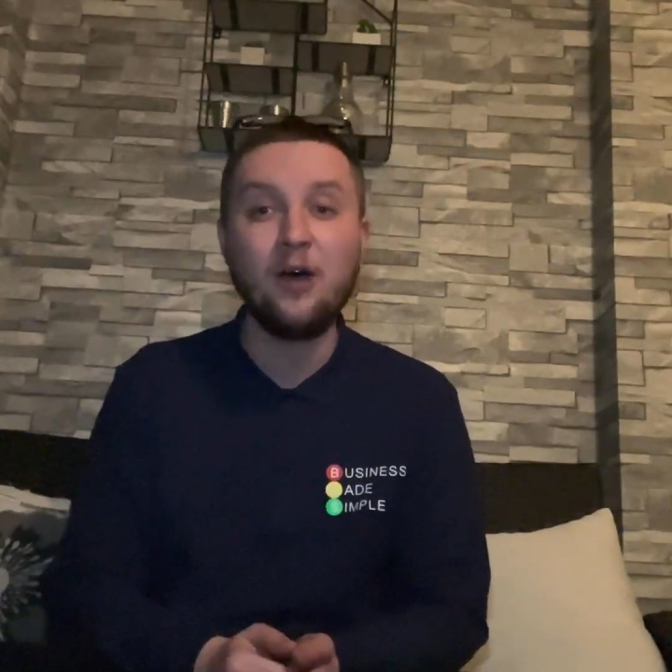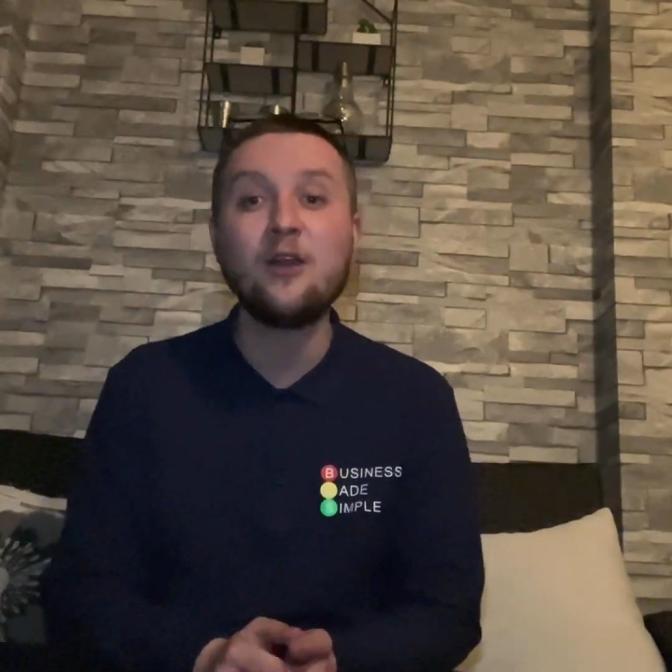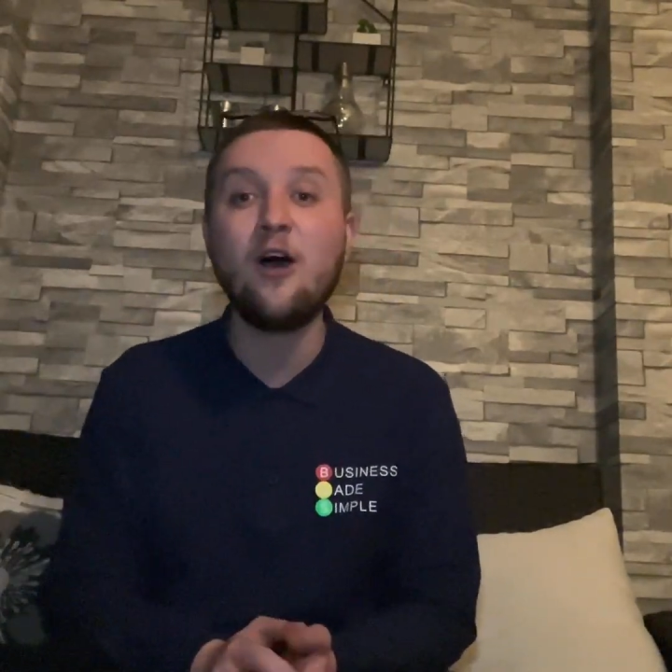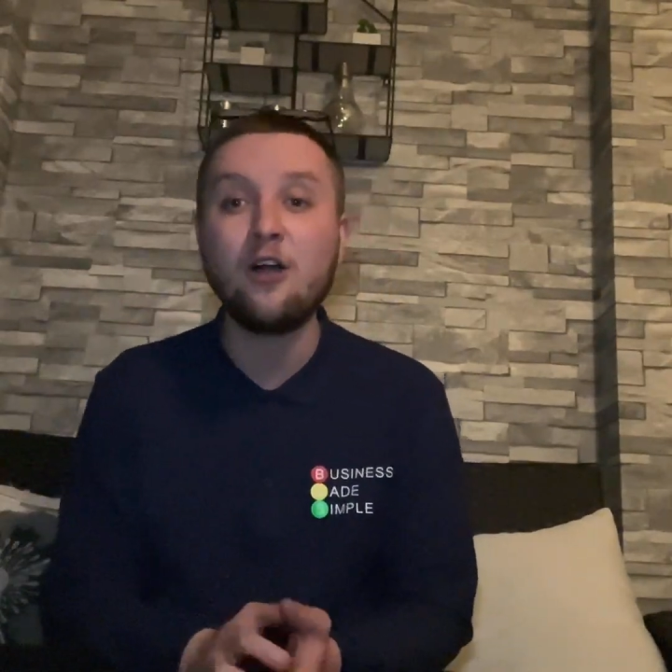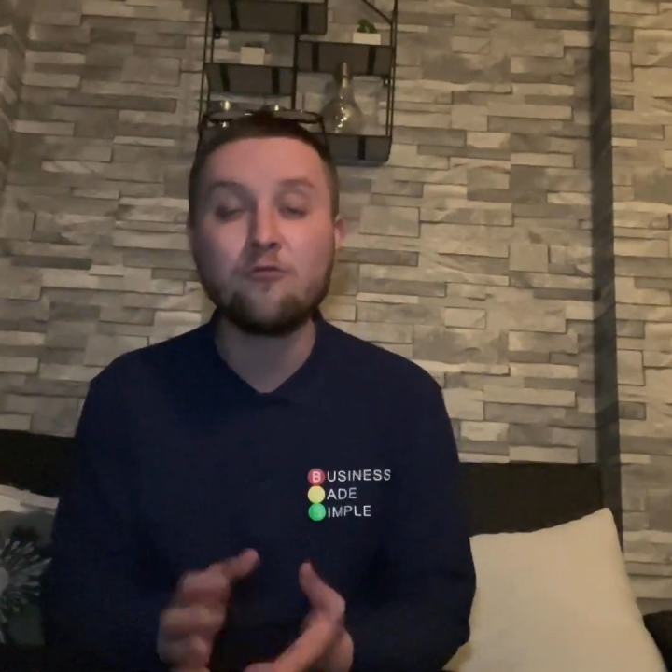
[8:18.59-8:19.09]

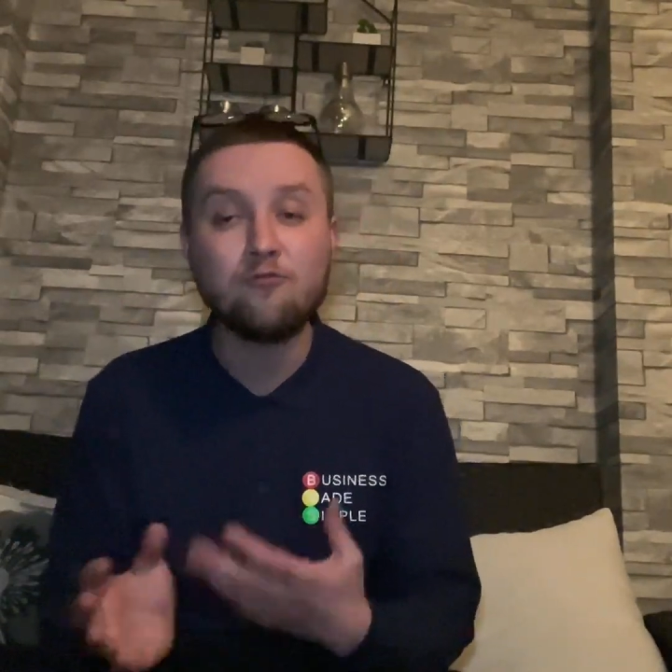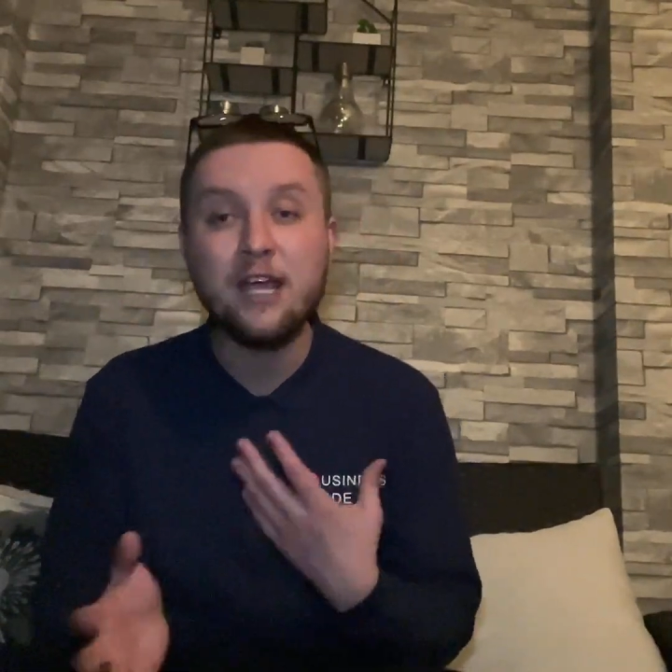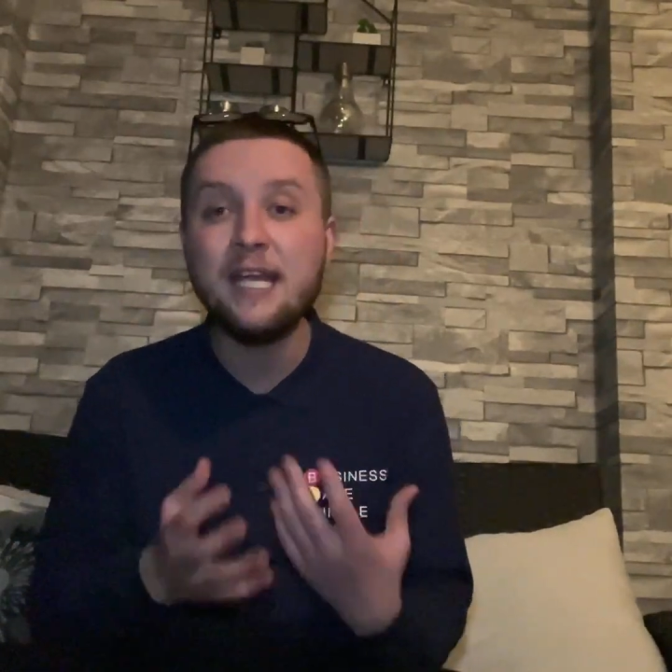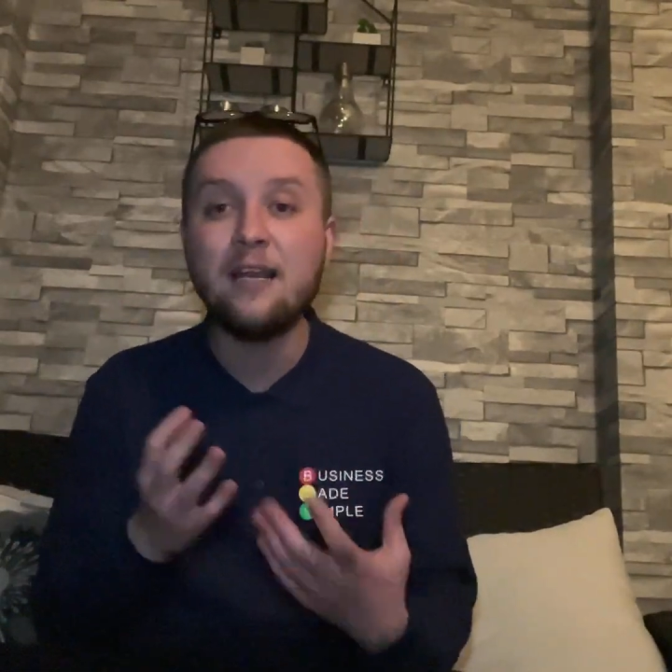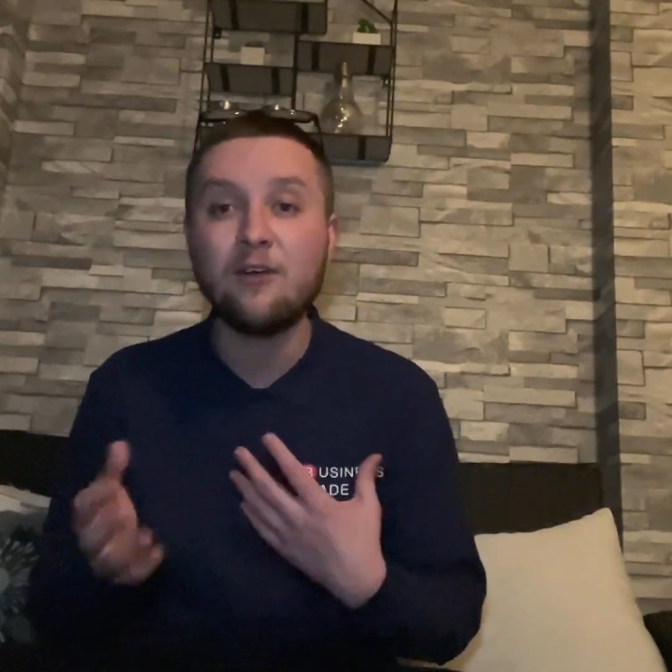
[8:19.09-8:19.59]
I'd
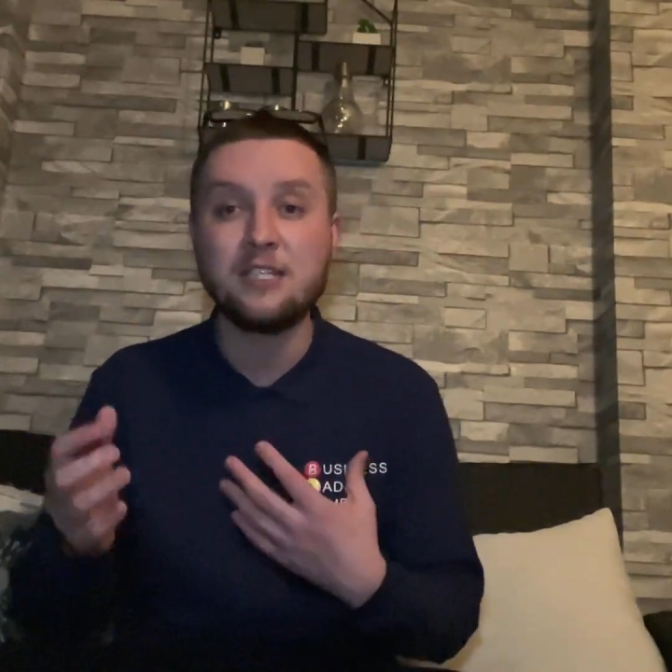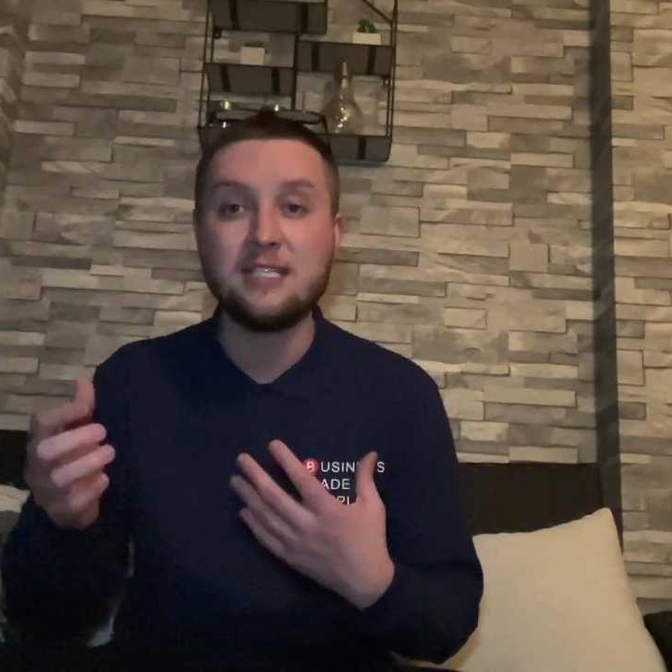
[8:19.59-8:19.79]
really like to